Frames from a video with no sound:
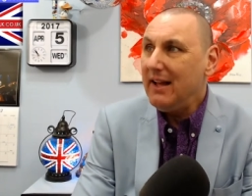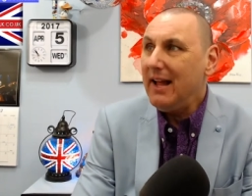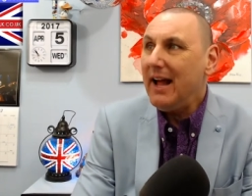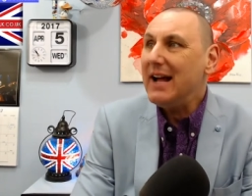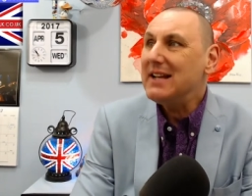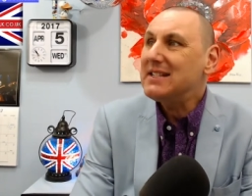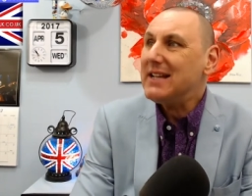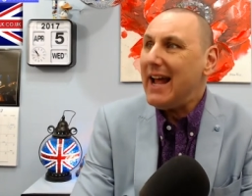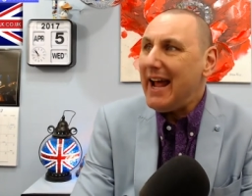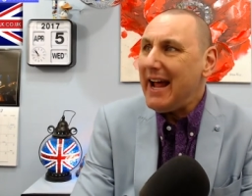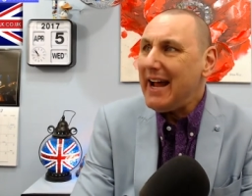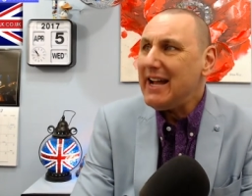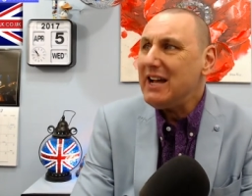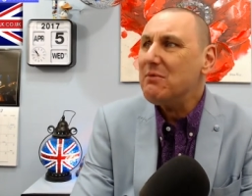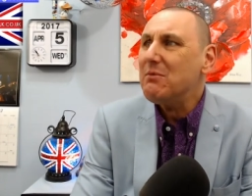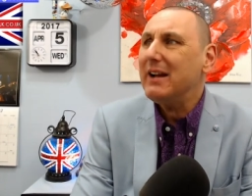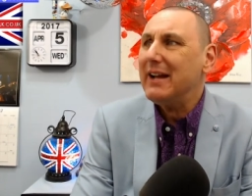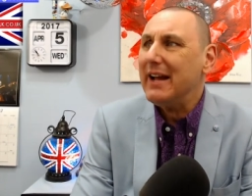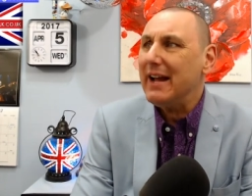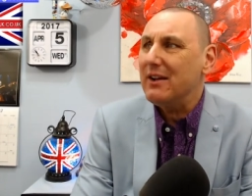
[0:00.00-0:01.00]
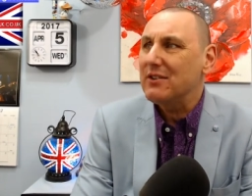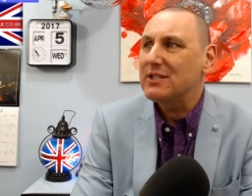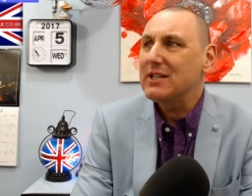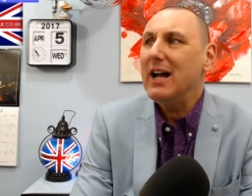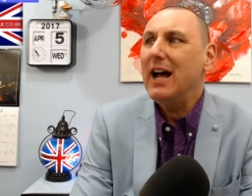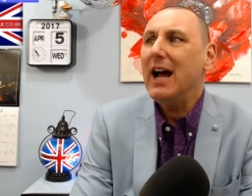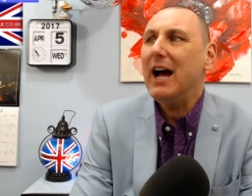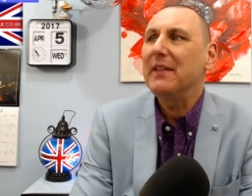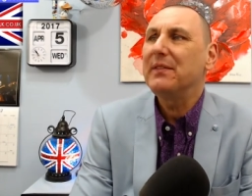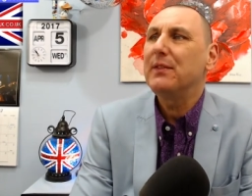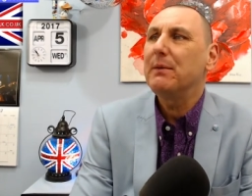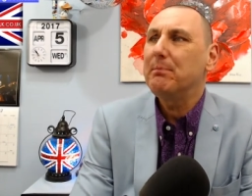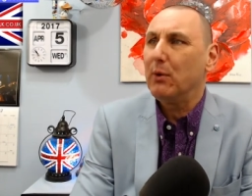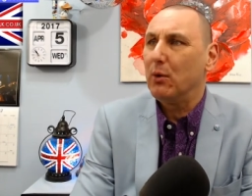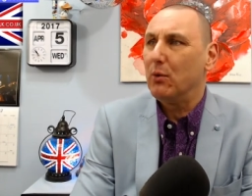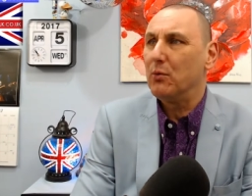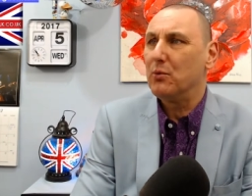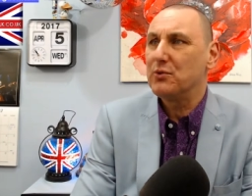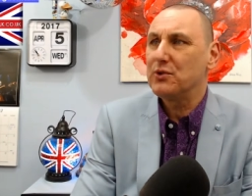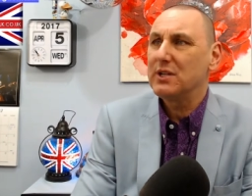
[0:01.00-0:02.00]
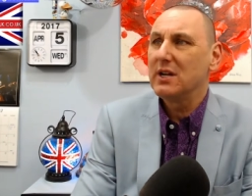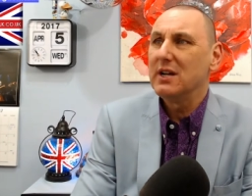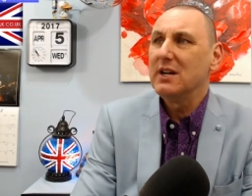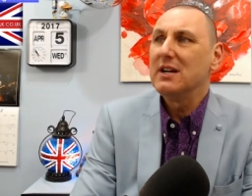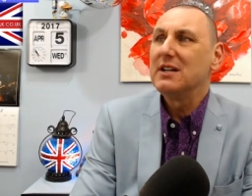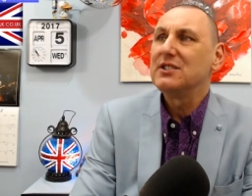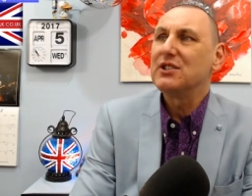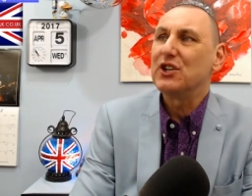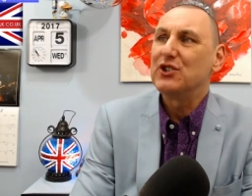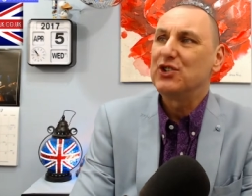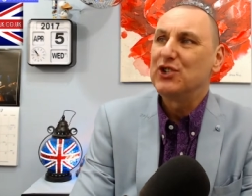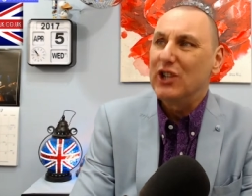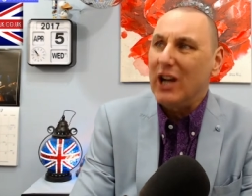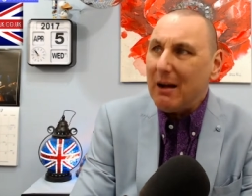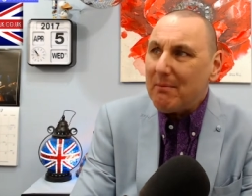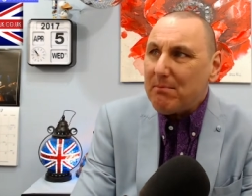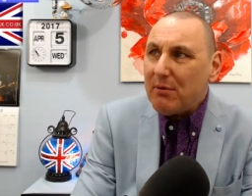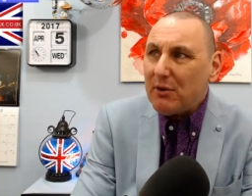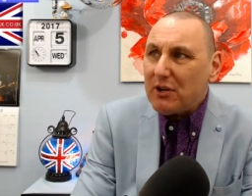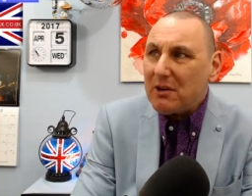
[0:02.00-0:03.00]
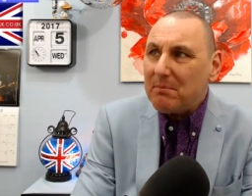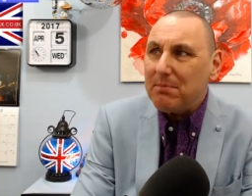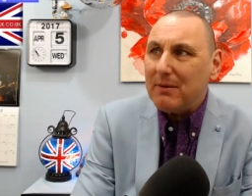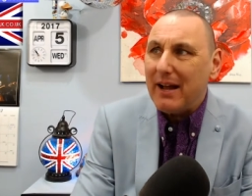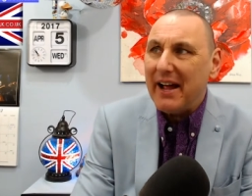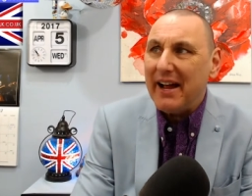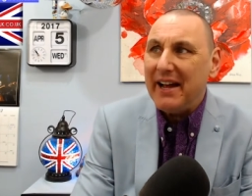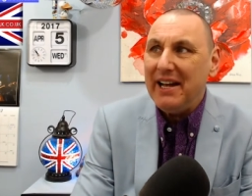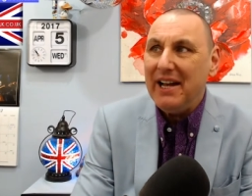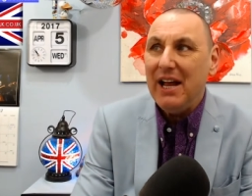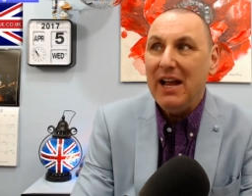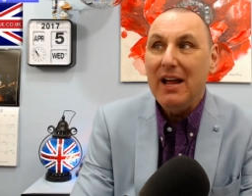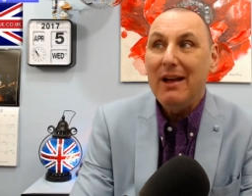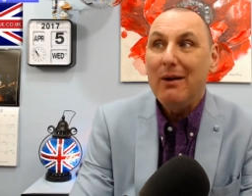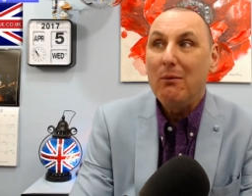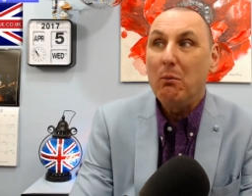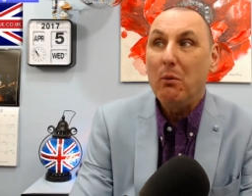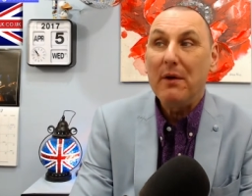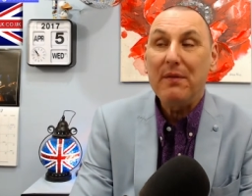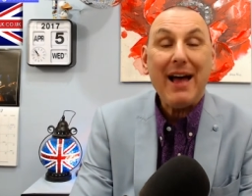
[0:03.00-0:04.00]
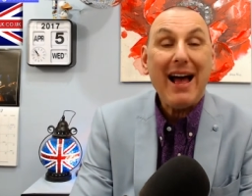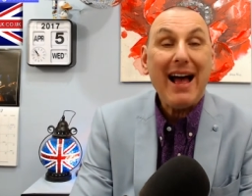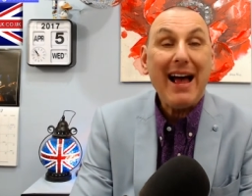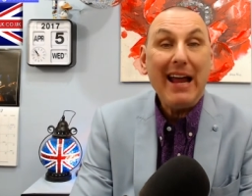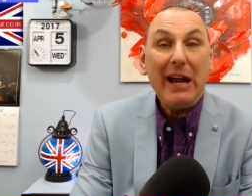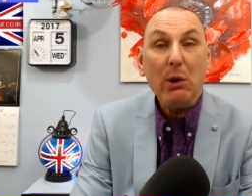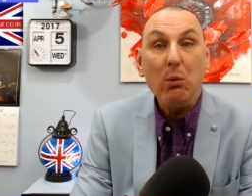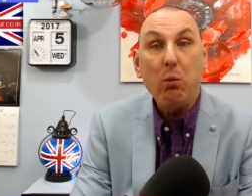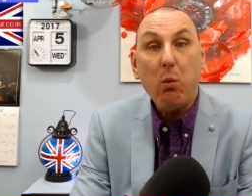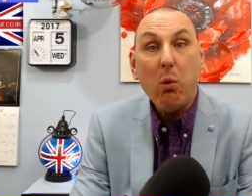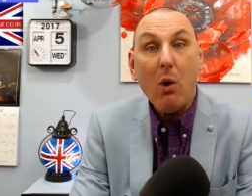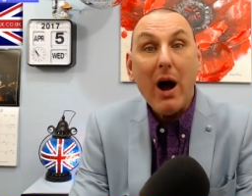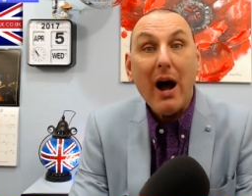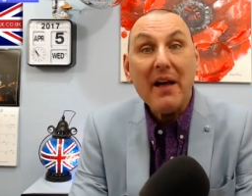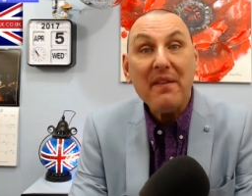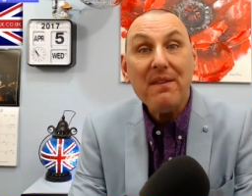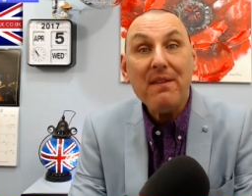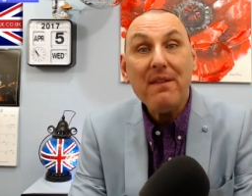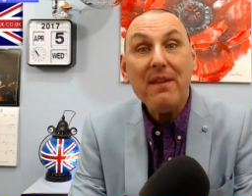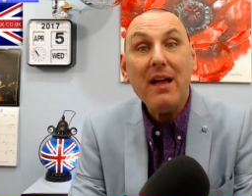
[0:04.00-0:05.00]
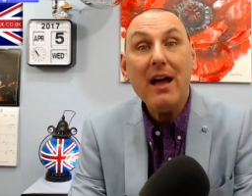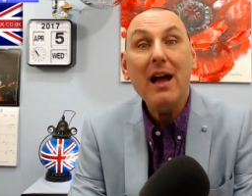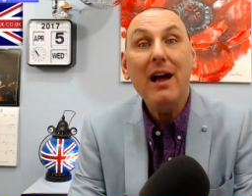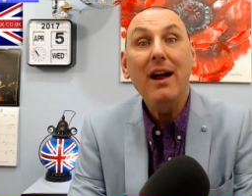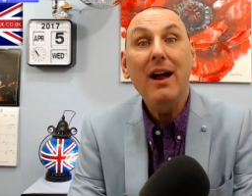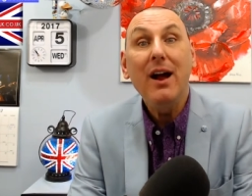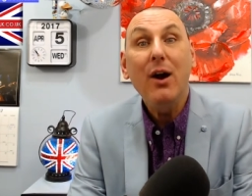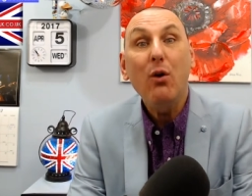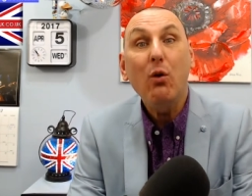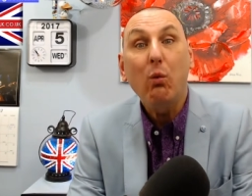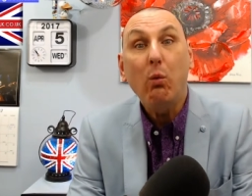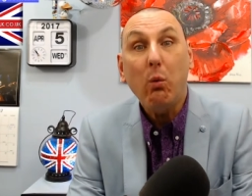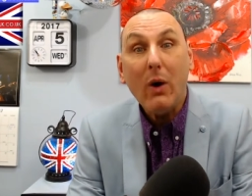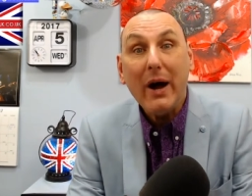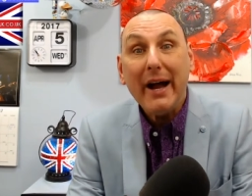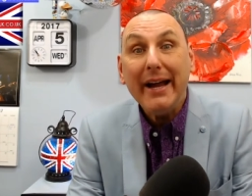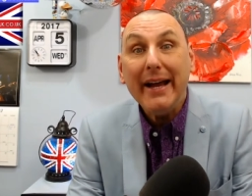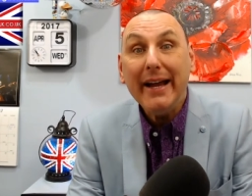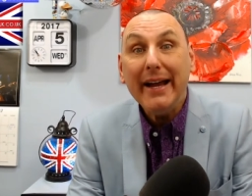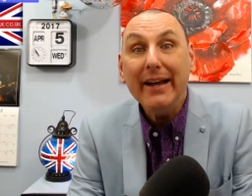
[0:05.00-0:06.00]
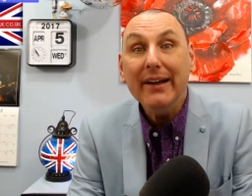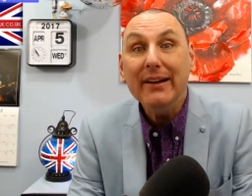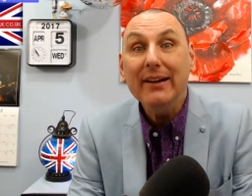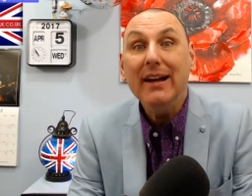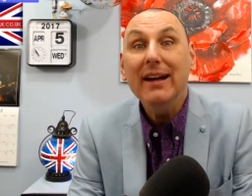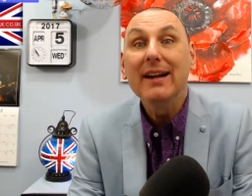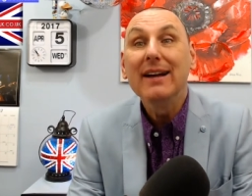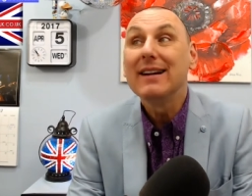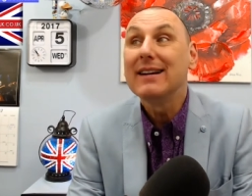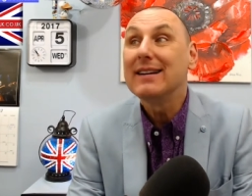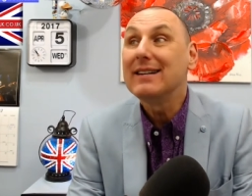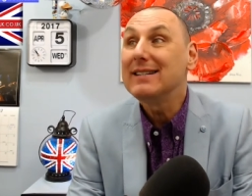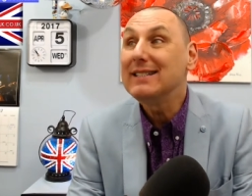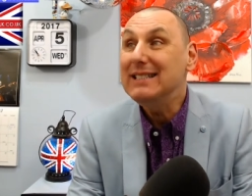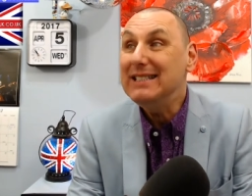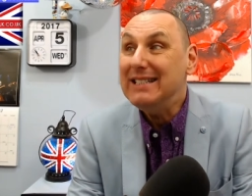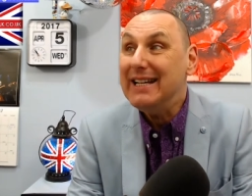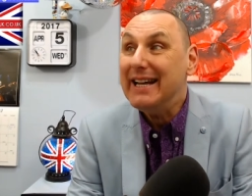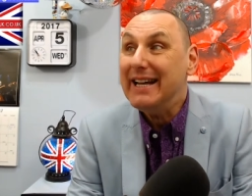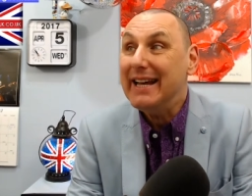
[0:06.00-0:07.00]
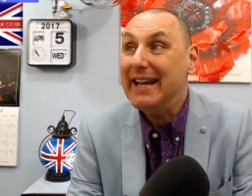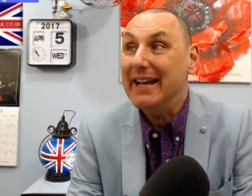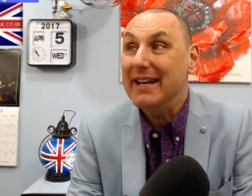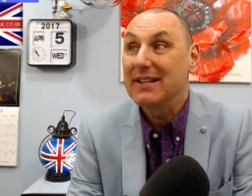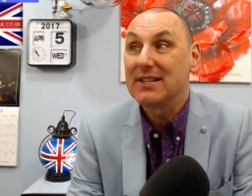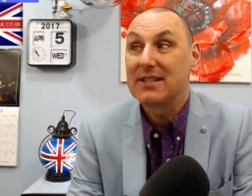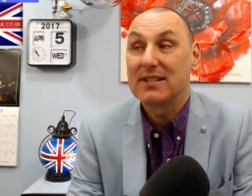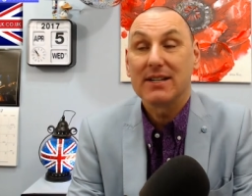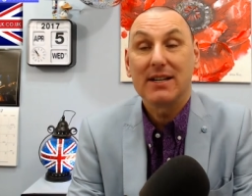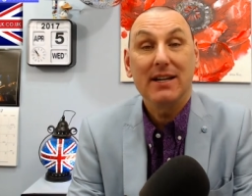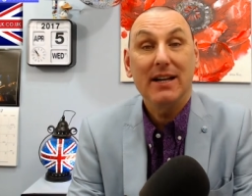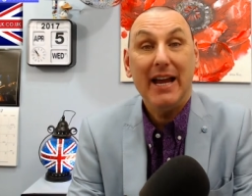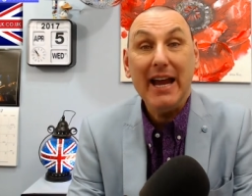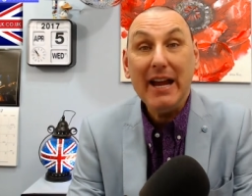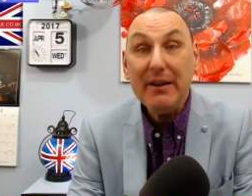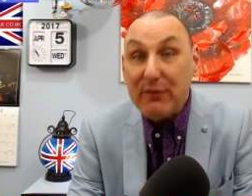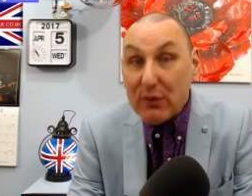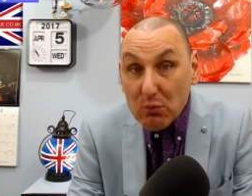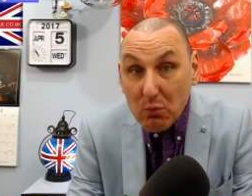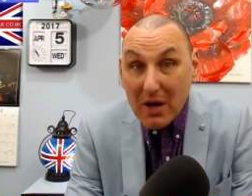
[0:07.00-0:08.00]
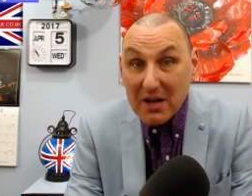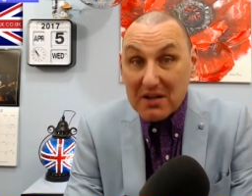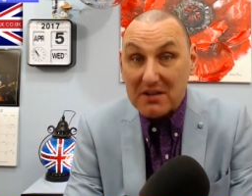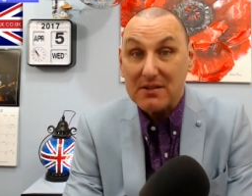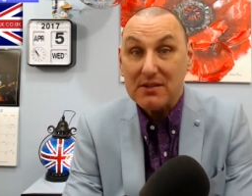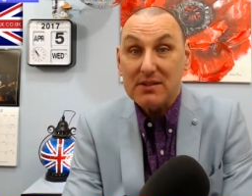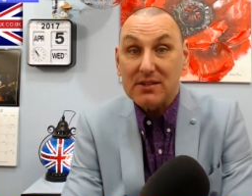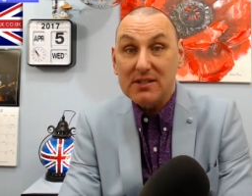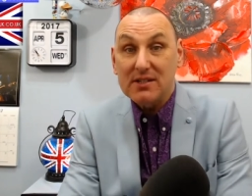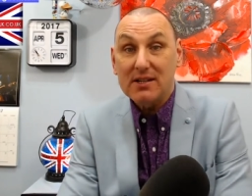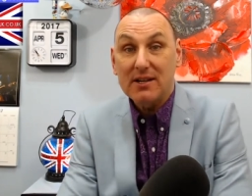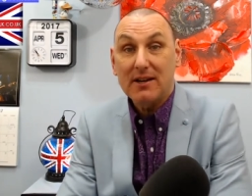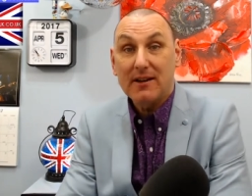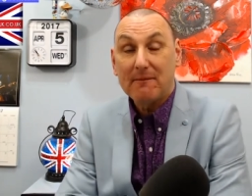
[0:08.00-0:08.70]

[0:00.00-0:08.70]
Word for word: Has anyone else had the balls to jump on a plane with a one way ticket, even once?